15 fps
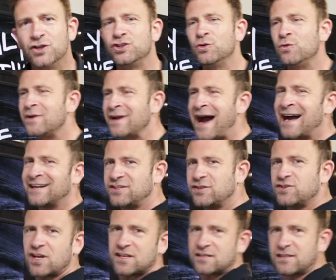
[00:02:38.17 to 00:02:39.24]
Do not
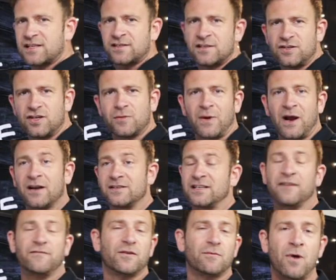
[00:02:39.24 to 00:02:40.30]
just listen to your parents.
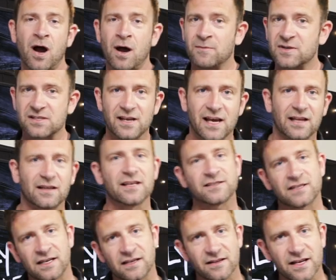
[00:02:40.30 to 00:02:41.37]
And if your mom is like
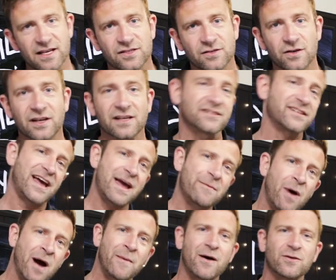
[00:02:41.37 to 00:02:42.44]
listening to this, or you could say, hey
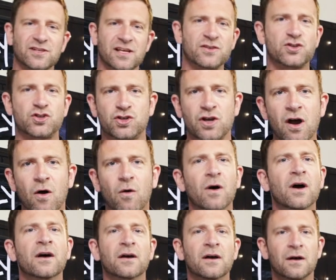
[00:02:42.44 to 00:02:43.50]
mom, I was on this
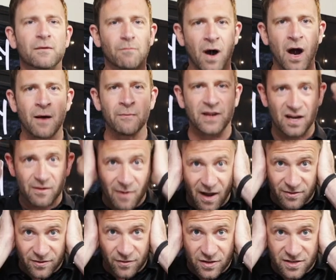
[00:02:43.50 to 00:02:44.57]
show. Mom,
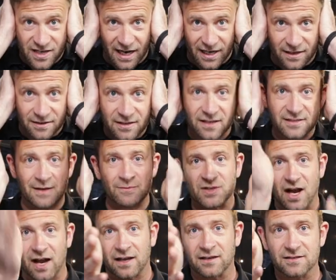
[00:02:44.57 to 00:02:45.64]
earmuffs for a second, because I'm
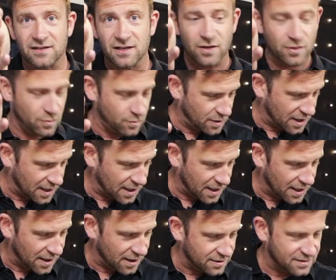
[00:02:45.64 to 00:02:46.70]
talking to you,
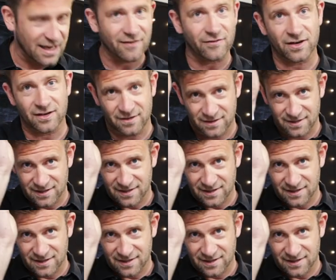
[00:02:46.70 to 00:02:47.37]
David.